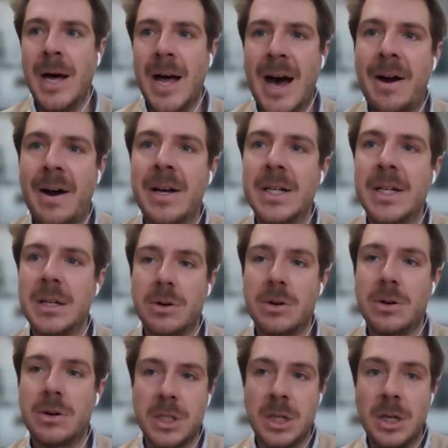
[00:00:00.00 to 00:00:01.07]
areas
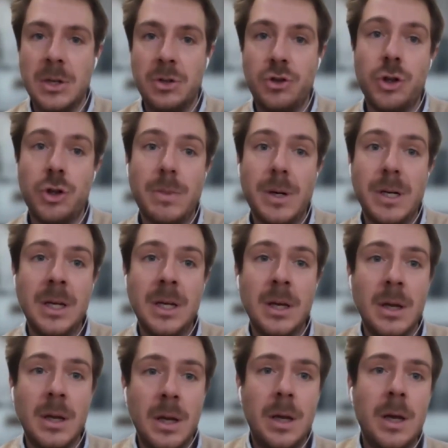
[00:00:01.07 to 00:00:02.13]
across Germany,
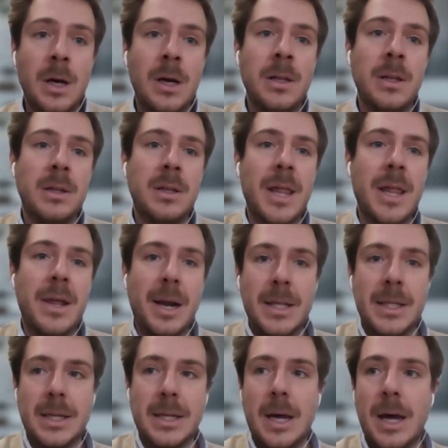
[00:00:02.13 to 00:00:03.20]
the
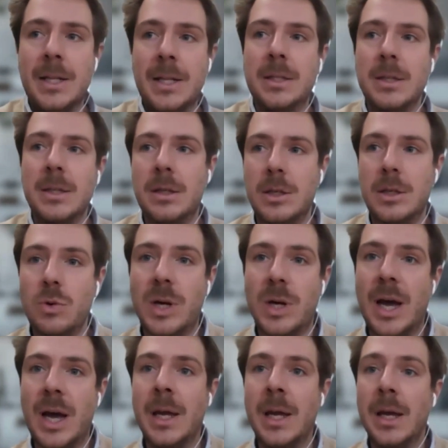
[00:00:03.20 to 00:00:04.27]
Netherlands, and the
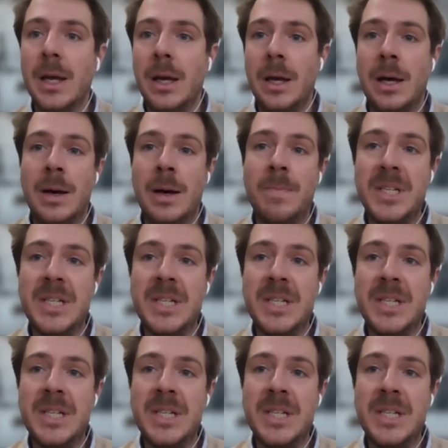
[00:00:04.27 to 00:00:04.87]
UK.